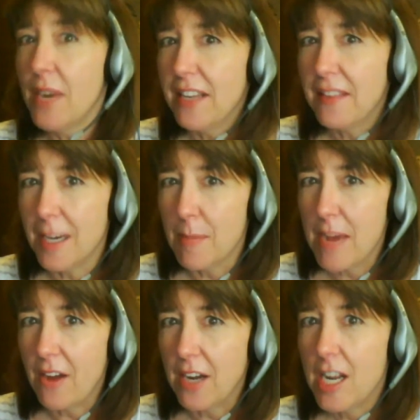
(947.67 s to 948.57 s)
because you
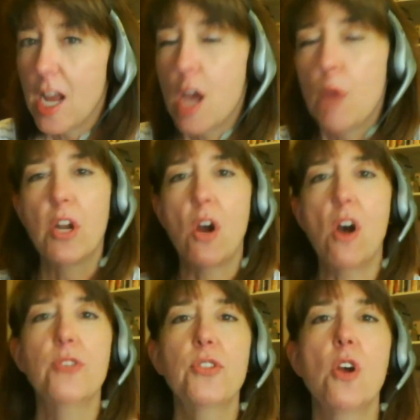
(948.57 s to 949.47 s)
can't do anything
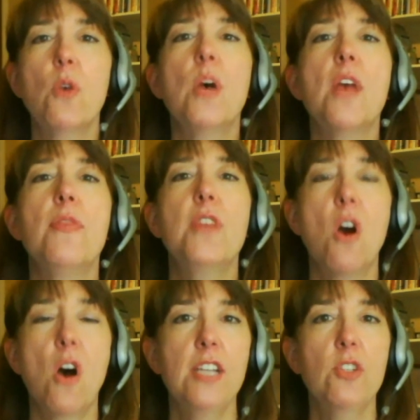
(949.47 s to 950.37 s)
about it, but
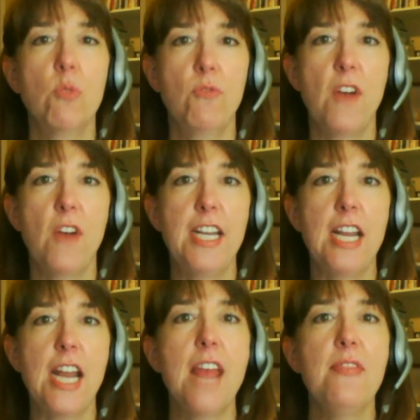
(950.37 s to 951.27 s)
also the
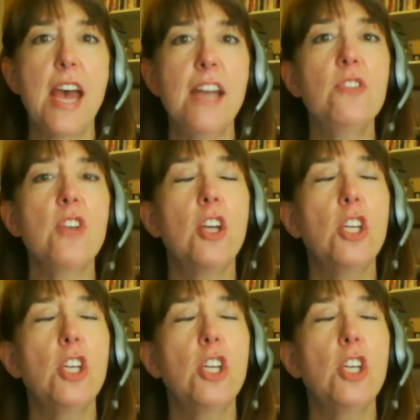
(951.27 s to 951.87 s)
audience will find it.